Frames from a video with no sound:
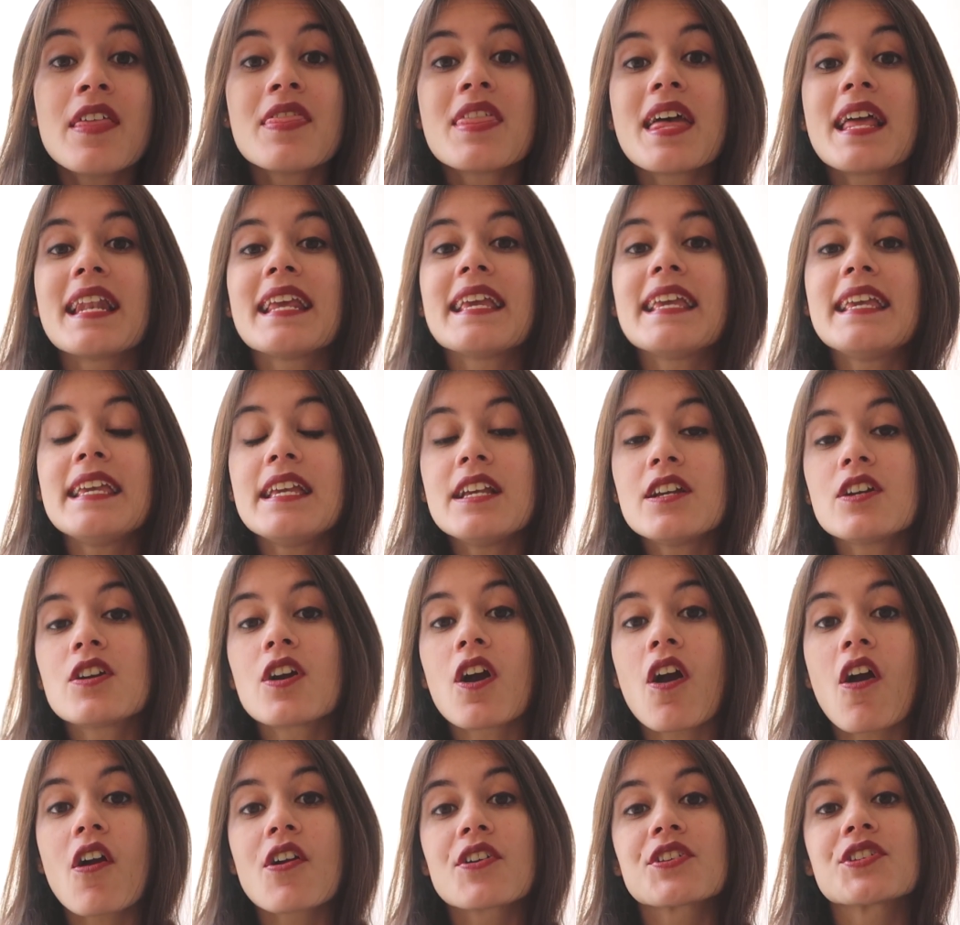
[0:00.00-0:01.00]
then
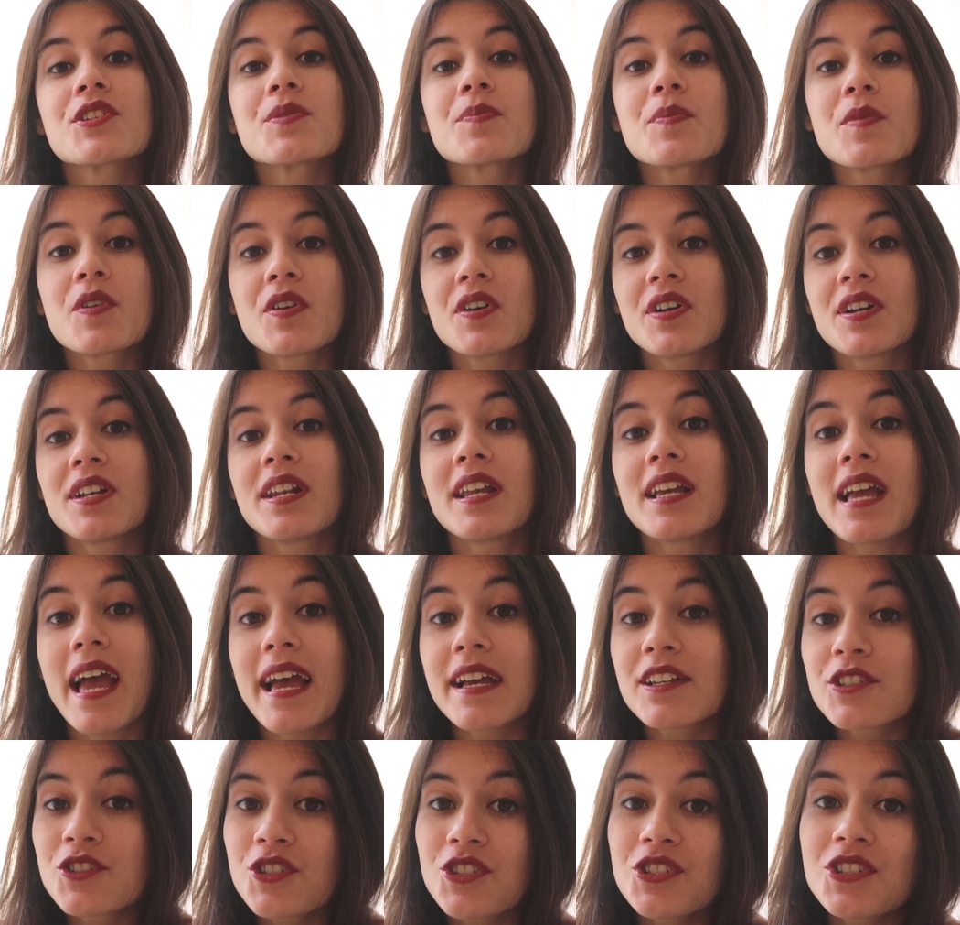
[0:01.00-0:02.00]
here are some good
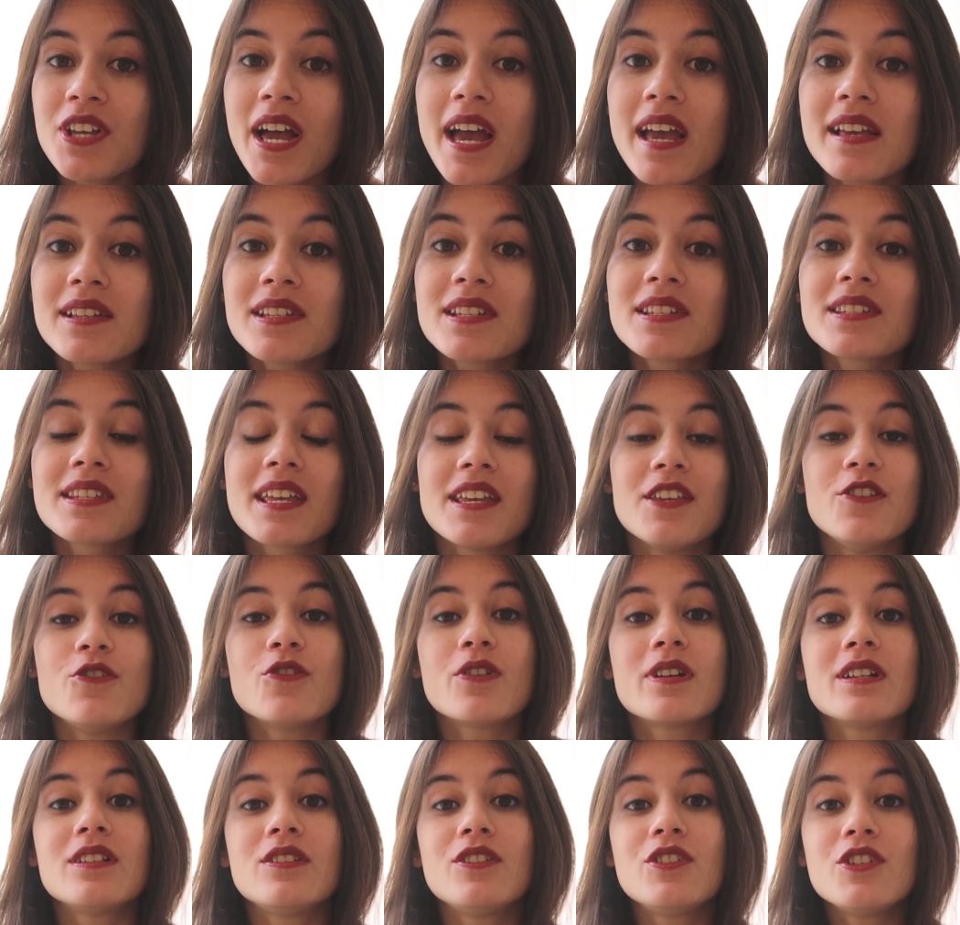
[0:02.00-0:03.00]
exercises that
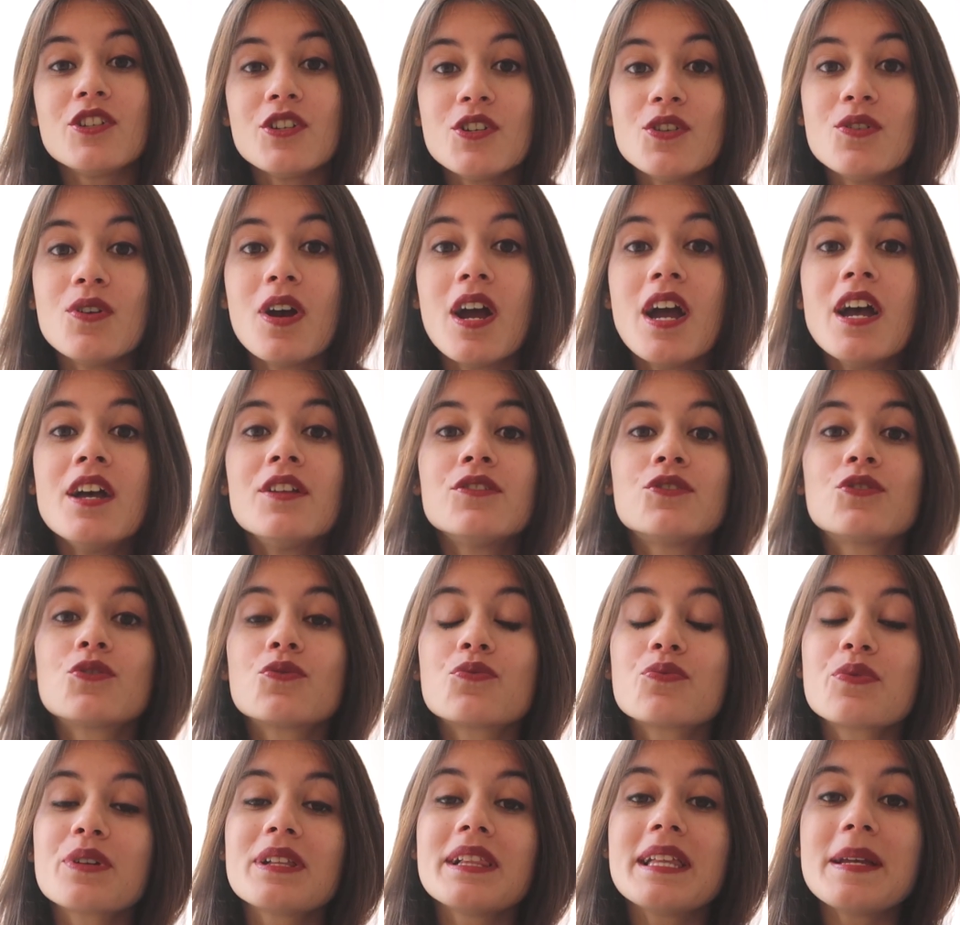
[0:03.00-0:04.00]
you can do
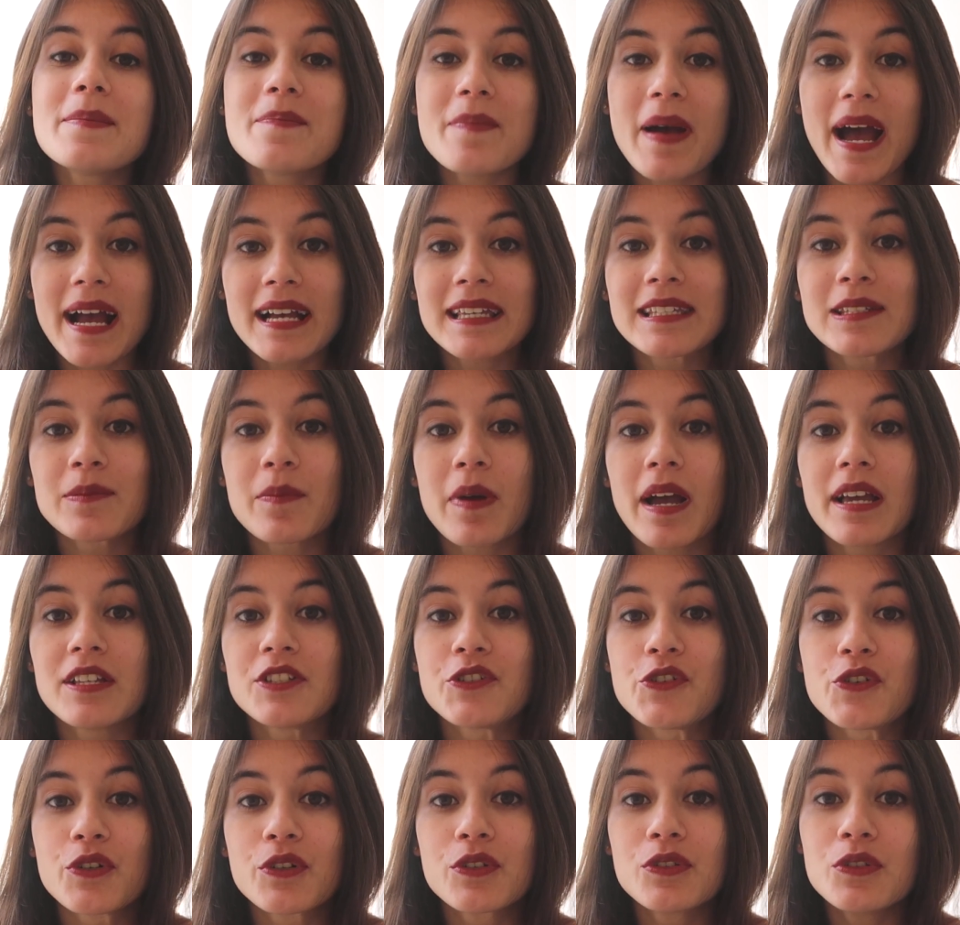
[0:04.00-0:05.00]
to really
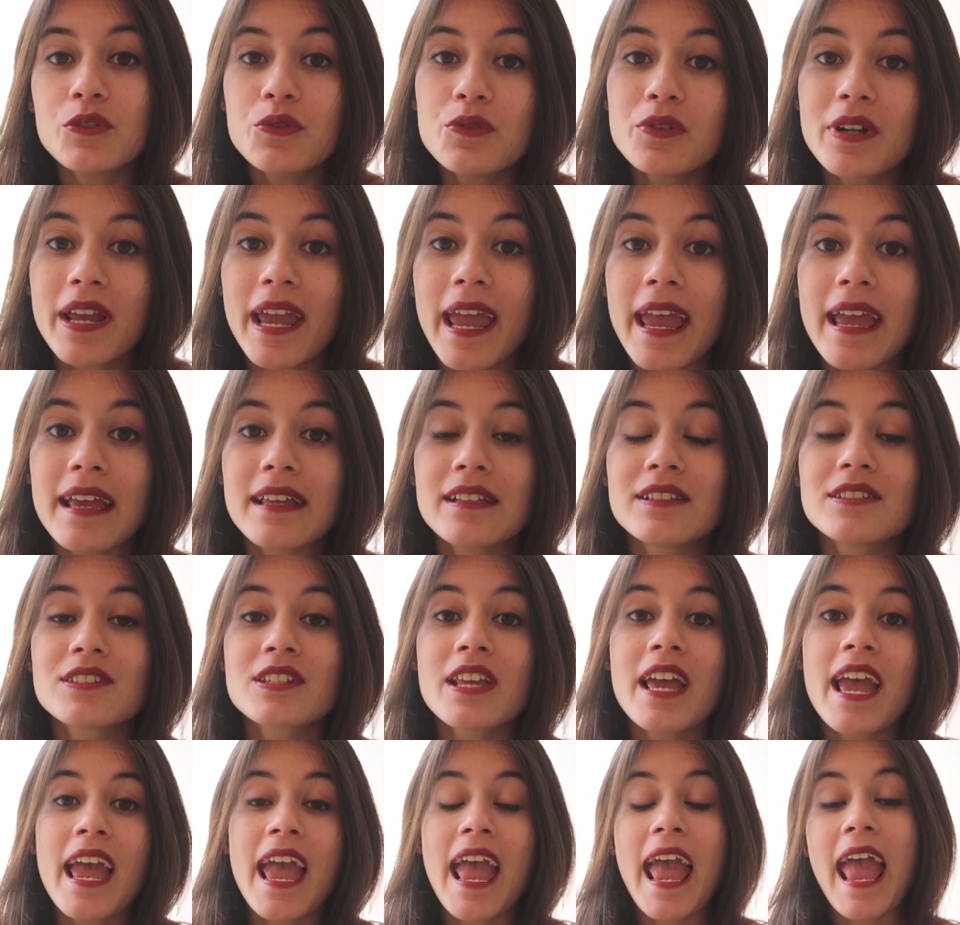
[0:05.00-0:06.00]
maximize your glute
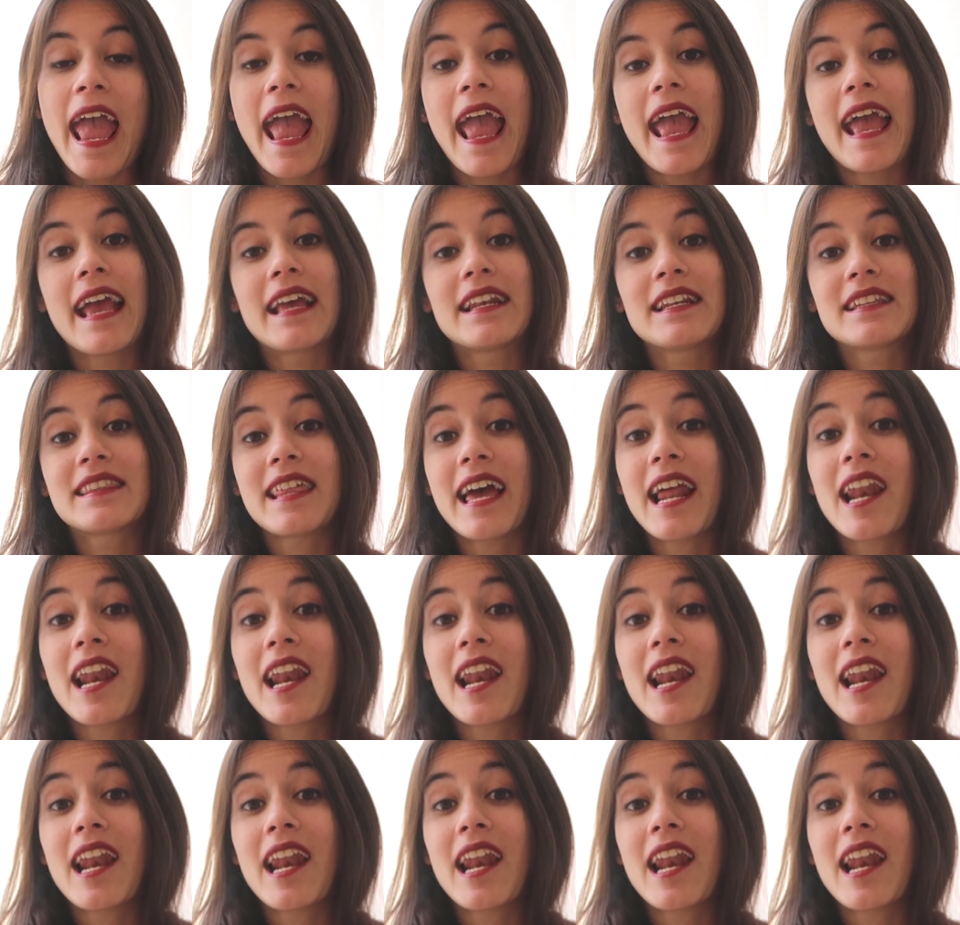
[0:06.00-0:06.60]
gains and